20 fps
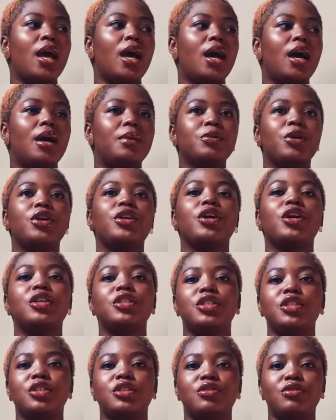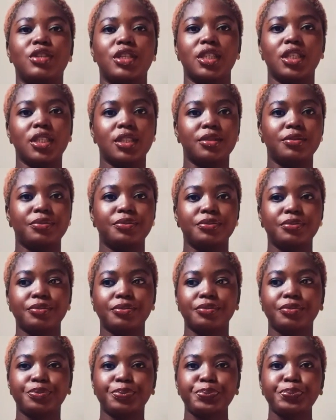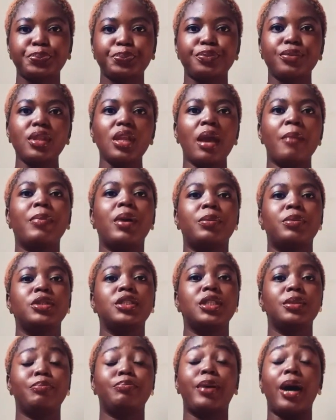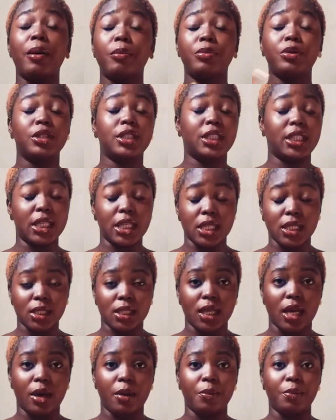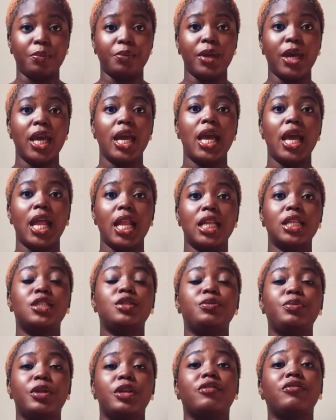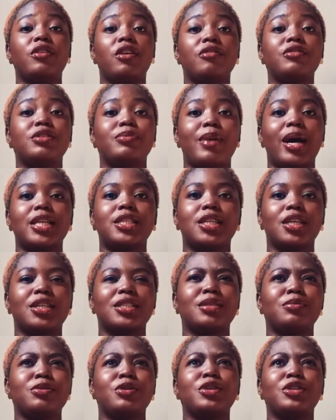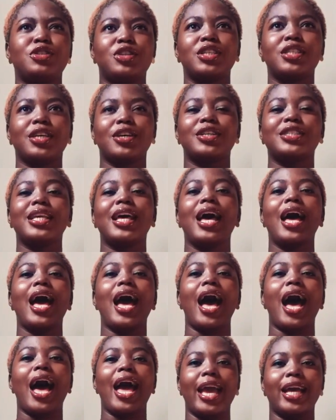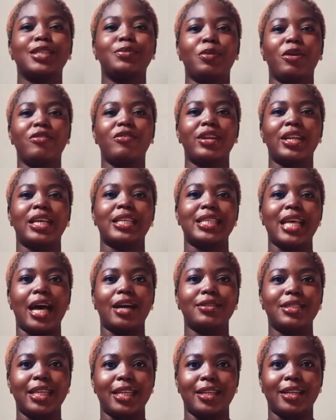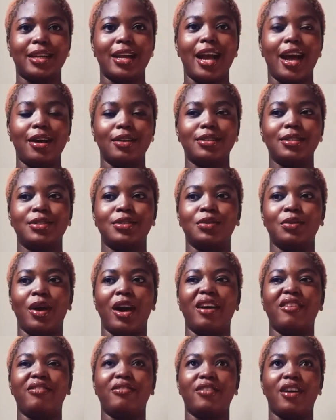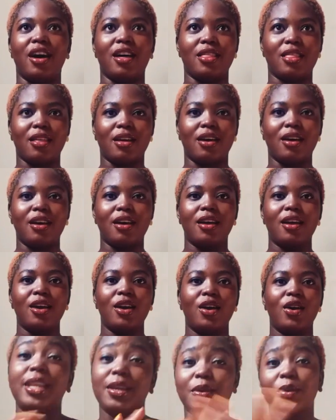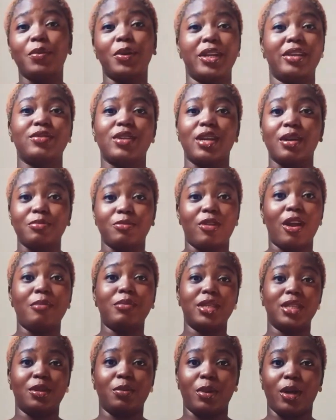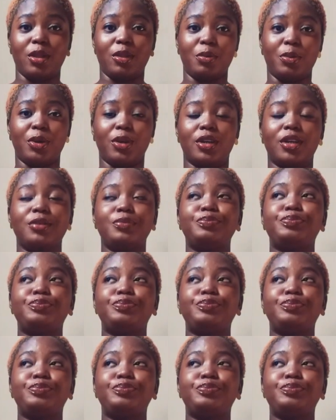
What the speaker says: I'm gonna continue reading Bamboo Dean's A Little Bit of Love's Magic because I'm so interested because her ex-boyfriend has outed her out to her father. Anyway, whatever, I'm rambling about the book.